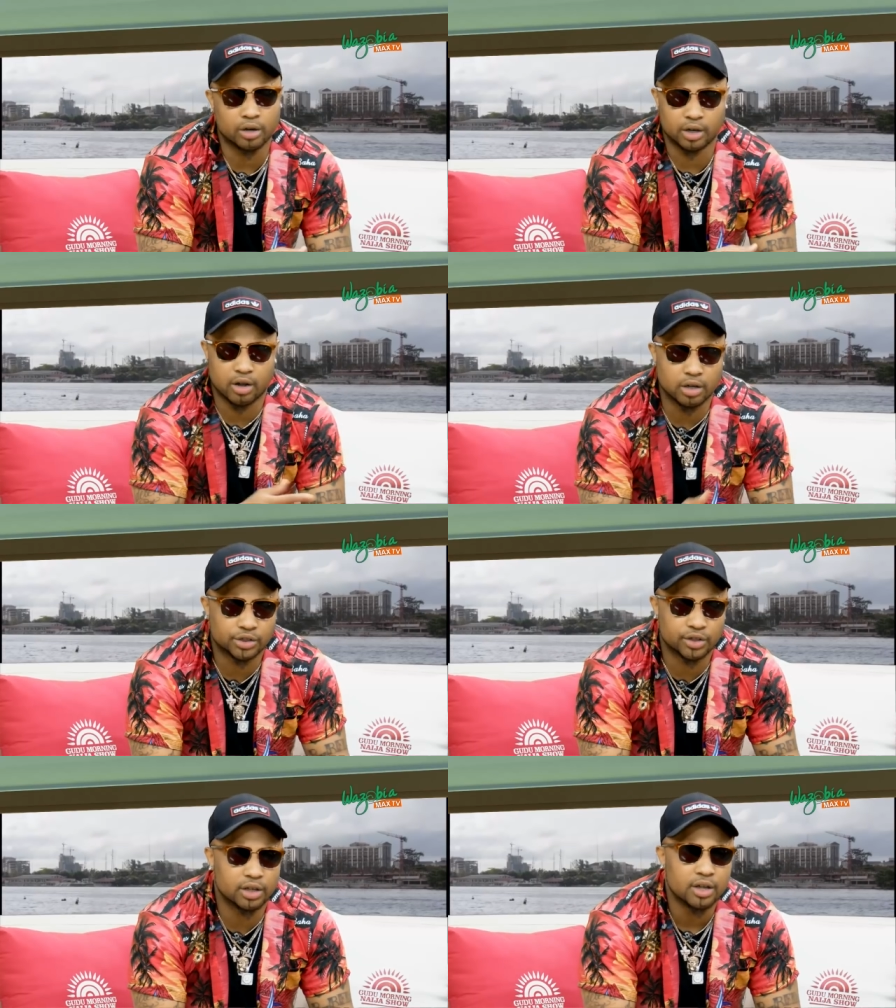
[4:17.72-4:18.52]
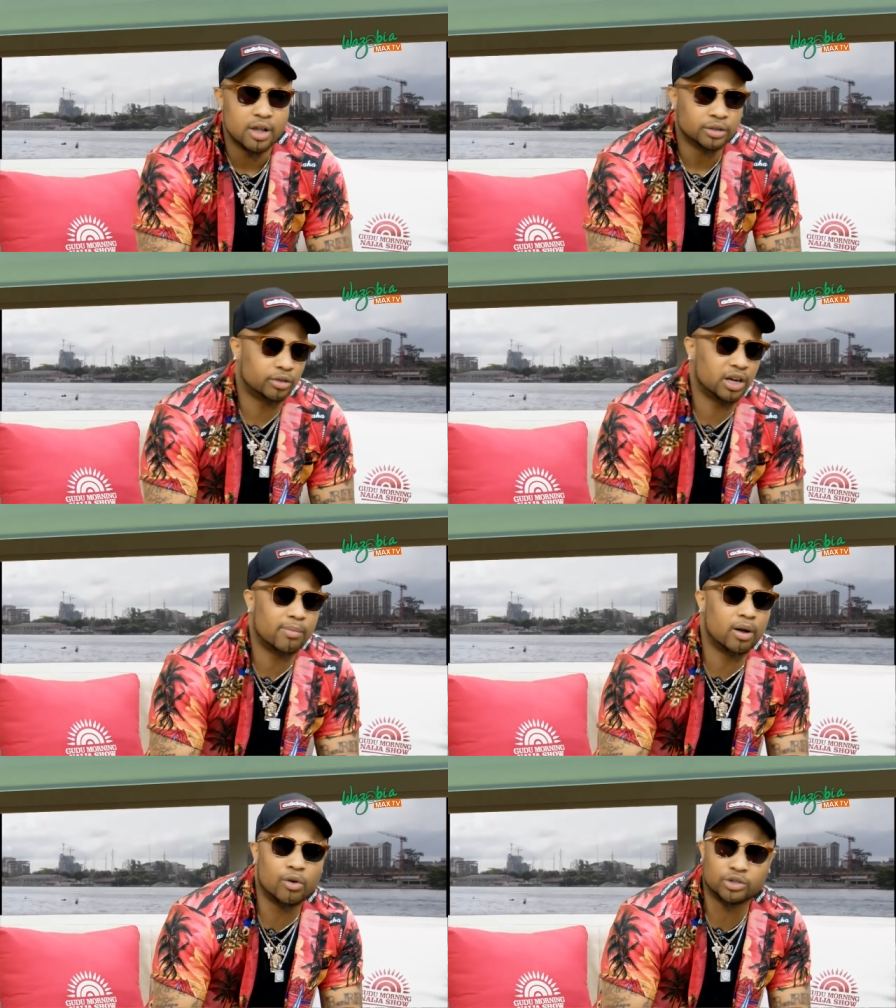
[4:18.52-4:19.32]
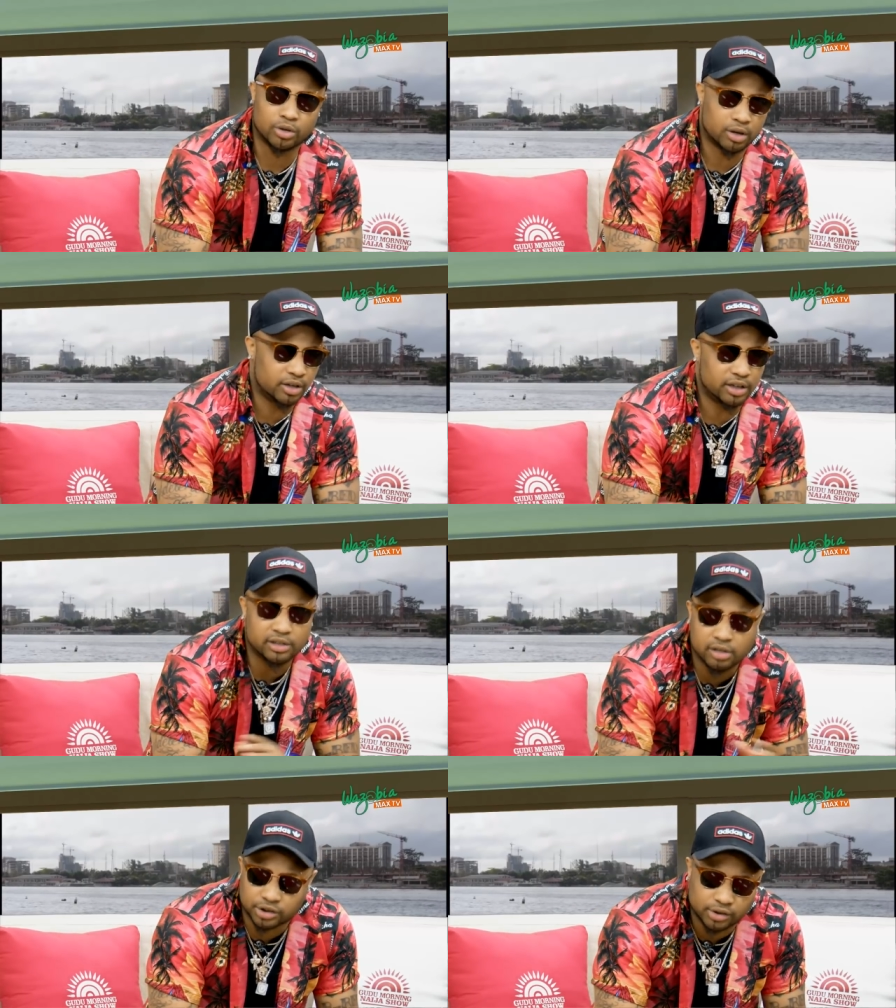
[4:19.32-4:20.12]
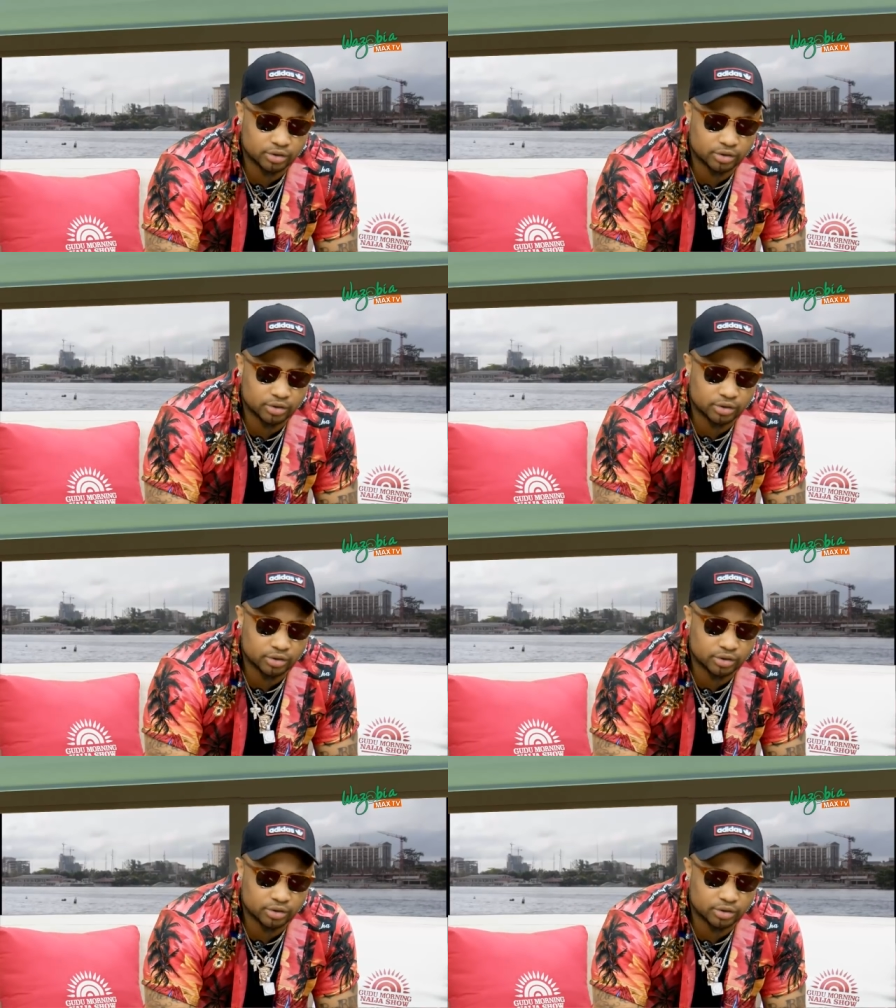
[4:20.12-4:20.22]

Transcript: in the country, talking about what's going on in the industry.